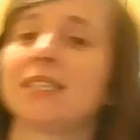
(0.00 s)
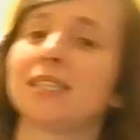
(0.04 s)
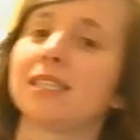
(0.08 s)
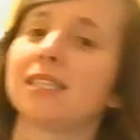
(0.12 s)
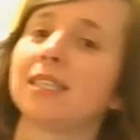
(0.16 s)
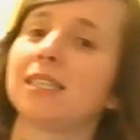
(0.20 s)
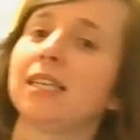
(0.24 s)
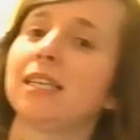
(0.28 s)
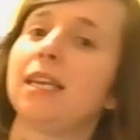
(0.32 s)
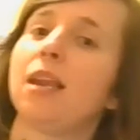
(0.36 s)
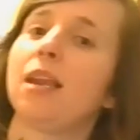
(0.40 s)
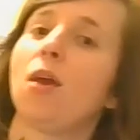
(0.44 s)

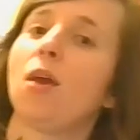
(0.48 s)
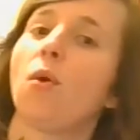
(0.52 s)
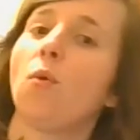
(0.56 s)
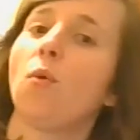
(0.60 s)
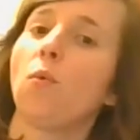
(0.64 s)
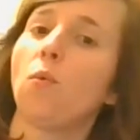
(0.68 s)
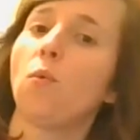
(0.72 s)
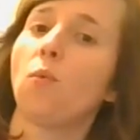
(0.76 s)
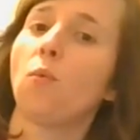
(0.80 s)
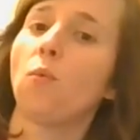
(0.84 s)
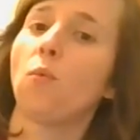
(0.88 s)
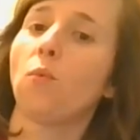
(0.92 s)

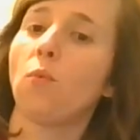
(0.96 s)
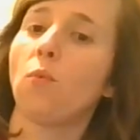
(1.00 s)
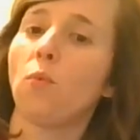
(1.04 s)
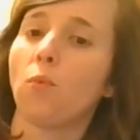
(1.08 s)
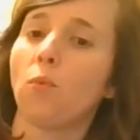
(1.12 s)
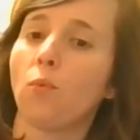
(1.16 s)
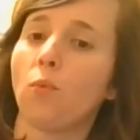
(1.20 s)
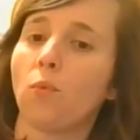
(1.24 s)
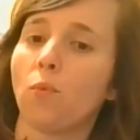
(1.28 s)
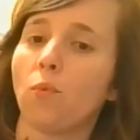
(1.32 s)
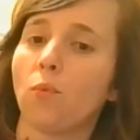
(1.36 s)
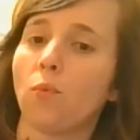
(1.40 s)
slow.
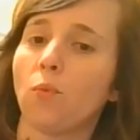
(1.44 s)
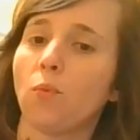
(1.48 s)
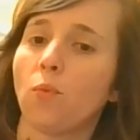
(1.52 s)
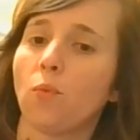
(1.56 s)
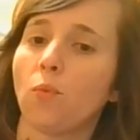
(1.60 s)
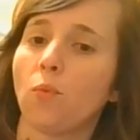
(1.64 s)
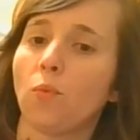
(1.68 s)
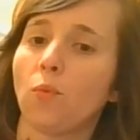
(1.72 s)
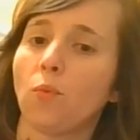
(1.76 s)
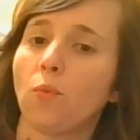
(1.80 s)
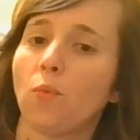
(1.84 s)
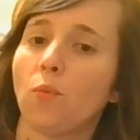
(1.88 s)

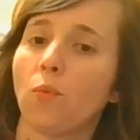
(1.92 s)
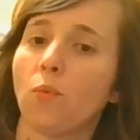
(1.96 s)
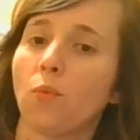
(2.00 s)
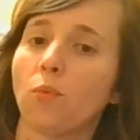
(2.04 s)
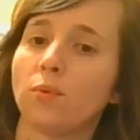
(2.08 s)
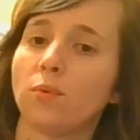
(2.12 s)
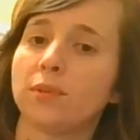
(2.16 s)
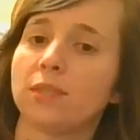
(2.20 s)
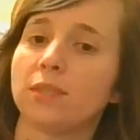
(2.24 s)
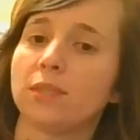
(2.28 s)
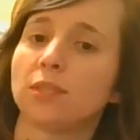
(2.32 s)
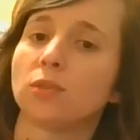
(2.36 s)

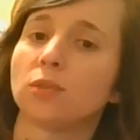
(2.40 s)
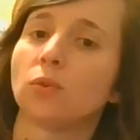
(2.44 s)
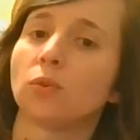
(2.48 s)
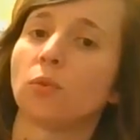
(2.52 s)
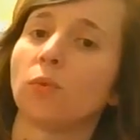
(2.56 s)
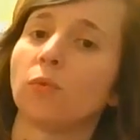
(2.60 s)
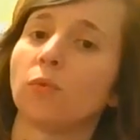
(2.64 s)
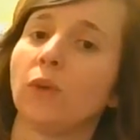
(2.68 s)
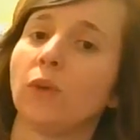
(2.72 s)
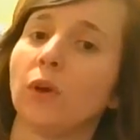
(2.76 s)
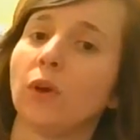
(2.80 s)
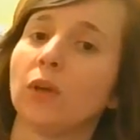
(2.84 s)

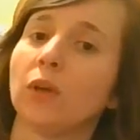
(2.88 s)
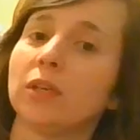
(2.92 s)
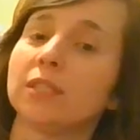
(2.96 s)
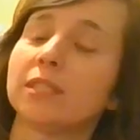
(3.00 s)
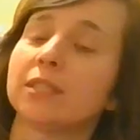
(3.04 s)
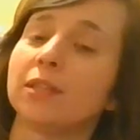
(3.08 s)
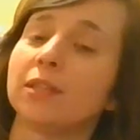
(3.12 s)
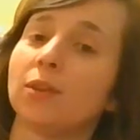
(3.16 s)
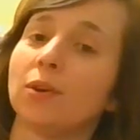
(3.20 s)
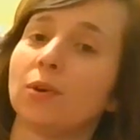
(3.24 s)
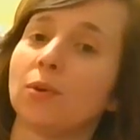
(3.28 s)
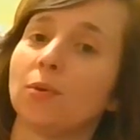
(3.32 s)
So very
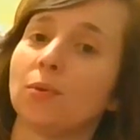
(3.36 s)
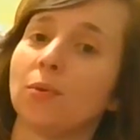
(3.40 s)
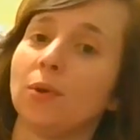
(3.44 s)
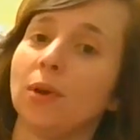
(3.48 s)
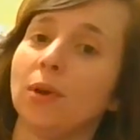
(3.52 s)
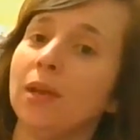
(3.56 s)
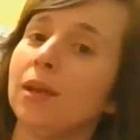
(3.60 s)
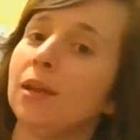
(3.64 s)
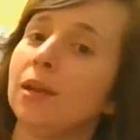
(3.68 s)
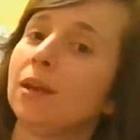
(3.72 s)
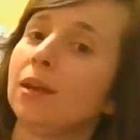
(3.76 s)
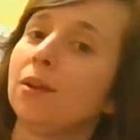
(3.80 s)
slow.
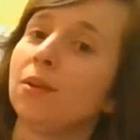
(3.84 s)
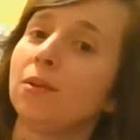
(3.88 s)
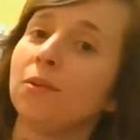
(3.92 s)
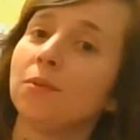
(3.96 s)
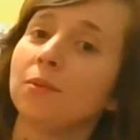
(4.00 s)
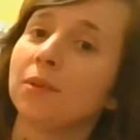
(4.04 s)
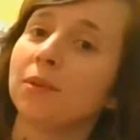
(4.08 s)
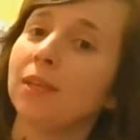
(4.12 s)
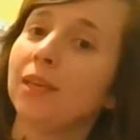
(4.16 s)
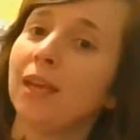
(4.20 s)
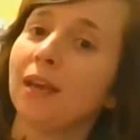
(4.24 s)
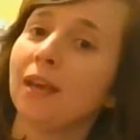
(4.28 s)
I don't
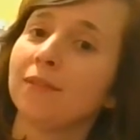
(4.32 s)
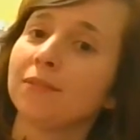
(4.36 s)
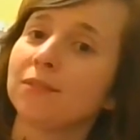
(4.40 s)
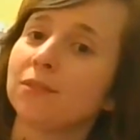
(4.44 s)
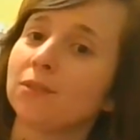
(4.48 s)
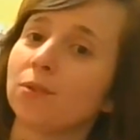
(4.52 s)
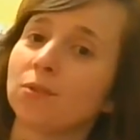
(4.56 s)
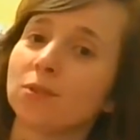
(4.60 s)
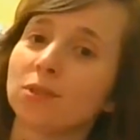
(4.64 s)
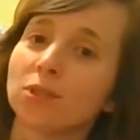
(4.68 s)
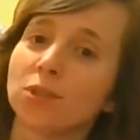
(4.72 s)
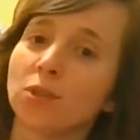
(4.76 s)
really have to
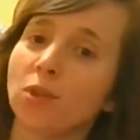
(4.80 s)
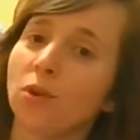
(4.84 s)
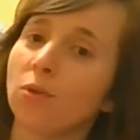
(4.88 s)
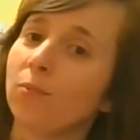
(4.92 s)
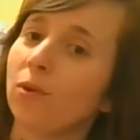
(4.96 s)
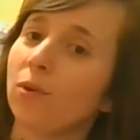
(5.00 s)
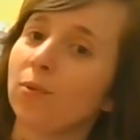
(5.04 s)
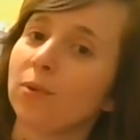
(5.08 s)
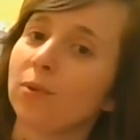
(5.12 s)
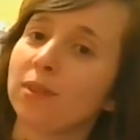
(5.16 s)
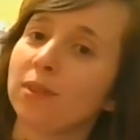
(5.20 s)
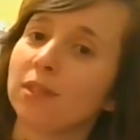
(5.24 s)
go
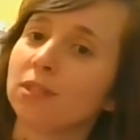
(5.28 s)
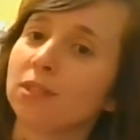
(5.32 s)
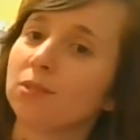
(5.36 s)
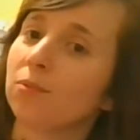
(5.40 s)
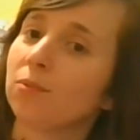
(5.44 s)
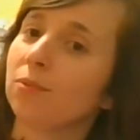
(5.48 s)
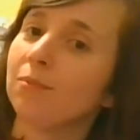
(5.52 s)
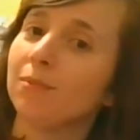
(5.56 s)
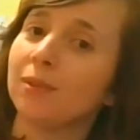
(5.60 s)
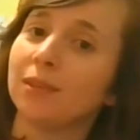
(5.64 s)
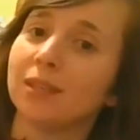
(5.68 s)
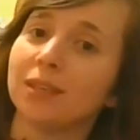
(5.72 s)
slow-mo with this
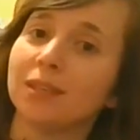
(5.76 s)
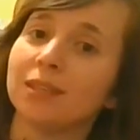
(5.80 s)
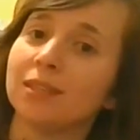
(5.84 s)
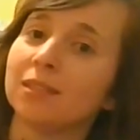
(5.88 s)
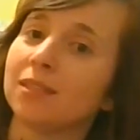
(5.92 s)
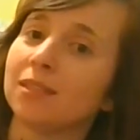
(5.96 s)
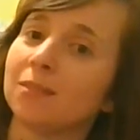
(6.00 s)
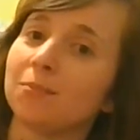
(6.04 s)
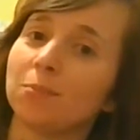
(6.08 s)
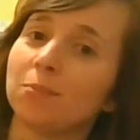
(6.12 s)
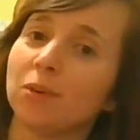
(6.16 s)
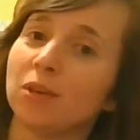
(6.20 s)
one
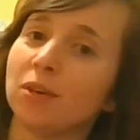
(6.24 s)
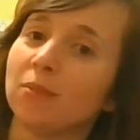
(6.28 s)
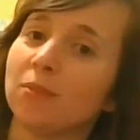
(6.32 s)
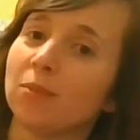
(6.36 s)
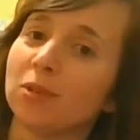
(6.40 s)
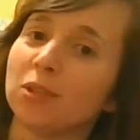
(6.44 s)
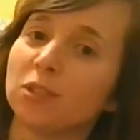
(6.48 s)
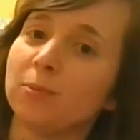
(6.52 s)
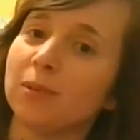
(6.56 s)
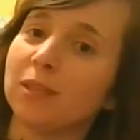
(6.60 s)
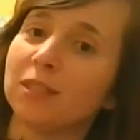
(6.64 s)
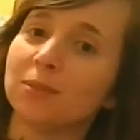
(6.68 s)
because it pretty
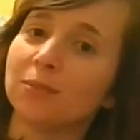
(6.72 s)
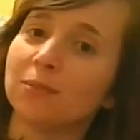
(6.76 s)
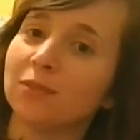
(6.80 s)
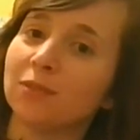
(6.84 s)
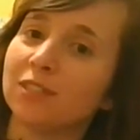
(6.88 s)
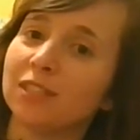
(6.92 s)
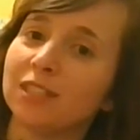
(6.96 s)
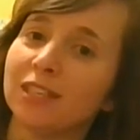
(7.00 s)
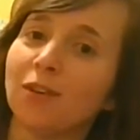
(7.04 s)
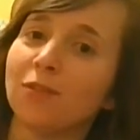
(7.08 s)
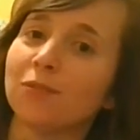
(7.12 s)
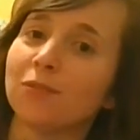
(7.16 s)
much speaks for
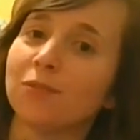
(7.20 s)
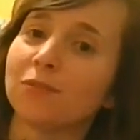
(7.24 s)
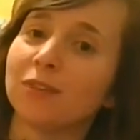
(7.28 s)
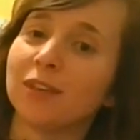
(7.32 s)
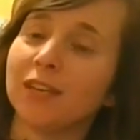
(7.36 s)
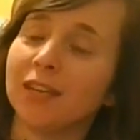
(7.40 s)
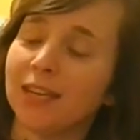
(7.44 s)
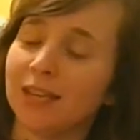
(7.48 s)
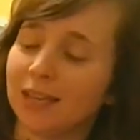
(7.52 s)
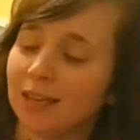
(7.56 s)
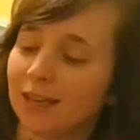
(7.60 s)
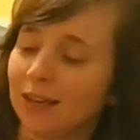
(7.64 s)
itself.
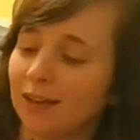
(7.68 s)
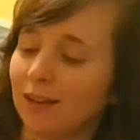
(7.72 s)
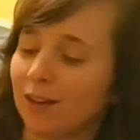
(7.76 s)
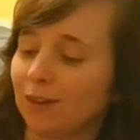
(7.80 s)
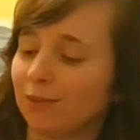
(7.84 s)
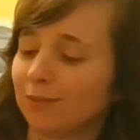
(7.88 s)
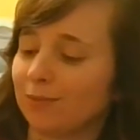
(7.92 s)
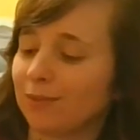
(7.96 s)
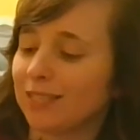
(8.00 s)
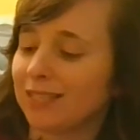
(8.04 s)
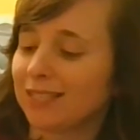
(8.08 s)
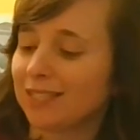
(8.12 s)

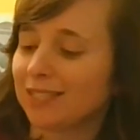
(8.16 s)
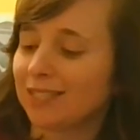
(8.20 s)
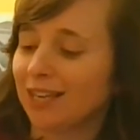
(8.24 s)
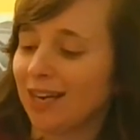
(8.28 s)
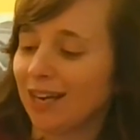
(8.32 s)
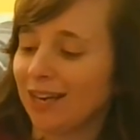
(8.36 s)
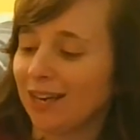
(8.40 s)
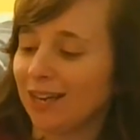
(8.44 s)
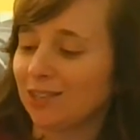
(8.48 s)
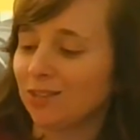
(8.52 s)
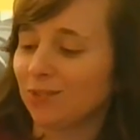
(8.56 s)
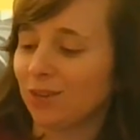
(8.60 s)
Just
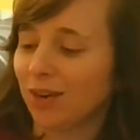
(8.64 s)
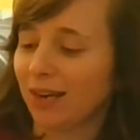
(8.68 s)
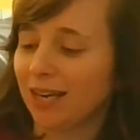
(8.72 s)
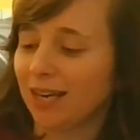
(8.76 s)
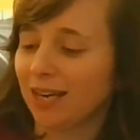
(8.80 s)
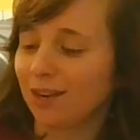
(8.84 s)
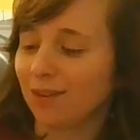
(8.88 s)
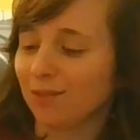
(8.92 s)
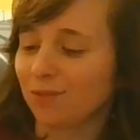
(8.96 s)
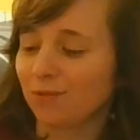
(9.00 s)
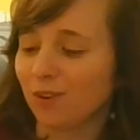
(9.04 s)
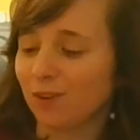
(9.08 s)
kind of
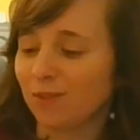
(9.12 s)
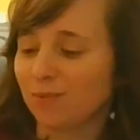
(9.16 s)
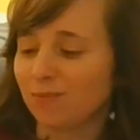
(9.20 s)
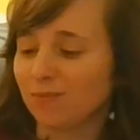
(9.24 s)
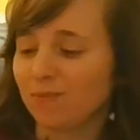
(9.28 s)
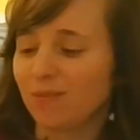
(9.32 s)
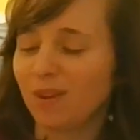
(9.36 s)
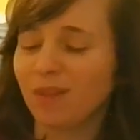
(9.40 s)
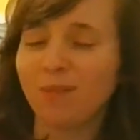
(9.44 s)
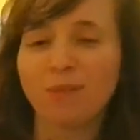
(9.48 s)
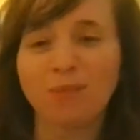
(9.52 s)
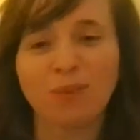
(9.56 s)
dragging it
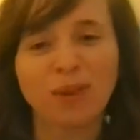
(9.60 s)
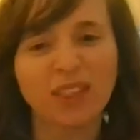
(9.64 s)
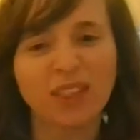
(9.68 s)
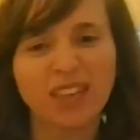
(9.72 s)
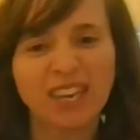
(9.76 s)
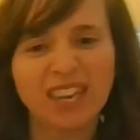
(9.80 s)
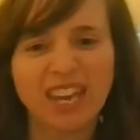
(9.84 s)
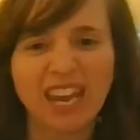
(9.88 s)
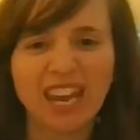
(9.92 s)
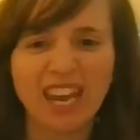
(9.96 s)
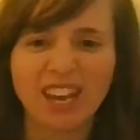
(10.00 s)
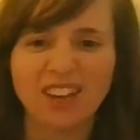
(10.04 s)
from maybe about
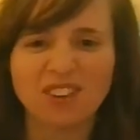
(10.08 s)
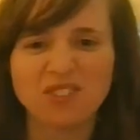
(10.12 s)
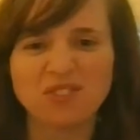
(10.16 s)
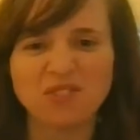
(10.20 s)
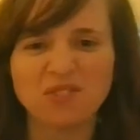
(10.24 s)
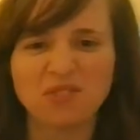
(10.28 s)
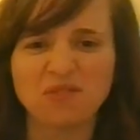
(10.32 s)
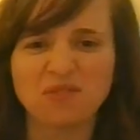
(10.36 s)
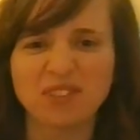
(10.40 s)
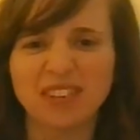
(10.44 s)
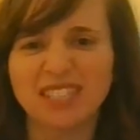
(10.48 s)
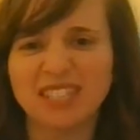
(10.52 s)
like hand
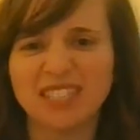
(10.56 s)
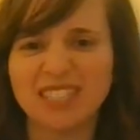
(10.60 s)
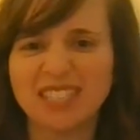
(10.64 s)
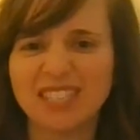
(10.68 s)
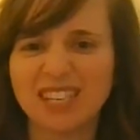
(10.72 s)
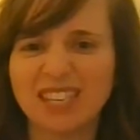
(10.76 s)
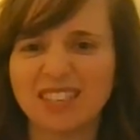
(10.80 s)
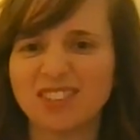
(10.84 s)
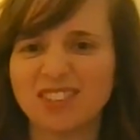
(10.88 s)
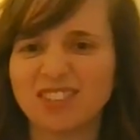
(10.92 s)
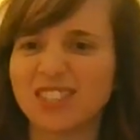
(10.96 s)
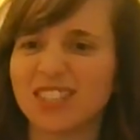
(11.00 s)
or wrist,
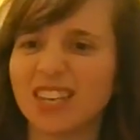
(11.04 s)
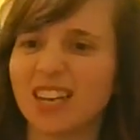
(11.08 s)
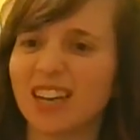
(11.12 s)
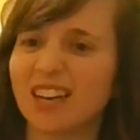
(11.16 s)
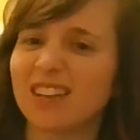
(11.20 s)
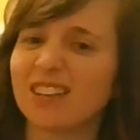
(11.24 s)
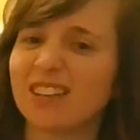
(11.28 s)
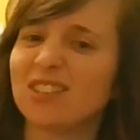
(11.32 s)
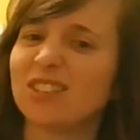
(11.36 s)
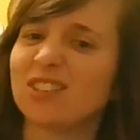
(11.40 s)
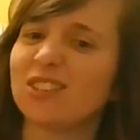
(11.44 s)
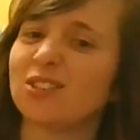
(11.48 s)
and just
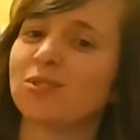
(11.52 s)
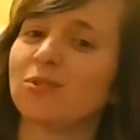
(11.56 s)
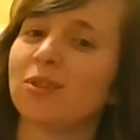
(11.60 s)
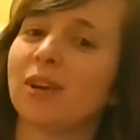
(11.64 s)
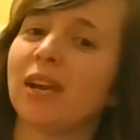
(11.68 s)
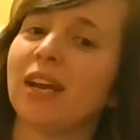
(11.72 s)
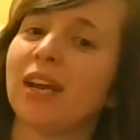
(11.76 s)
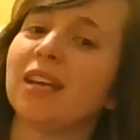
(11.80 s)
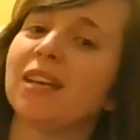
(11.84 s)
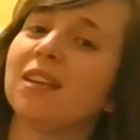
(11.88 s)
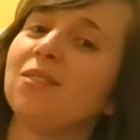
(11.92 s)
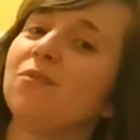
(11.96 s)
kind of just
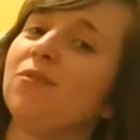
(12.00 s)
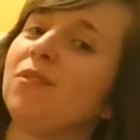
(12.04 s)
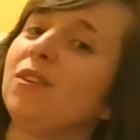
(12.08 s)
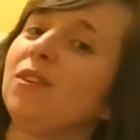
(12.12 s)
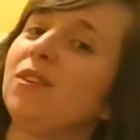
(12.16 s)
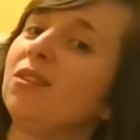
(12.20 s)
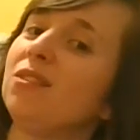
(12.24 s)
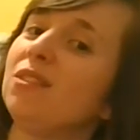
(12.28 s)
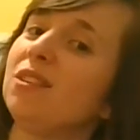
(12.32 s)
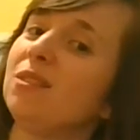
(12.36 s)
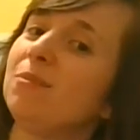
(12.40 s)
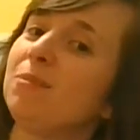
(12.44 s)
dragging the
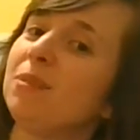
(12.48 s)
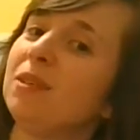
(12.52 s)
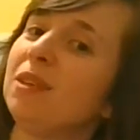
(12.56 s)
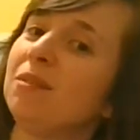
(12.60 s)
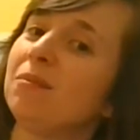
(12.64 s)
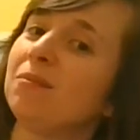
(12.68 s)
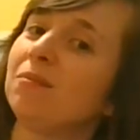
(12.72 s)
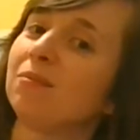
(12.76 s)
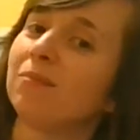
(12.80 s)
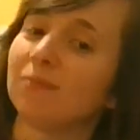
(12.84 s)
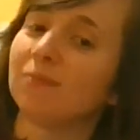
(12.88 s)
fingertips up.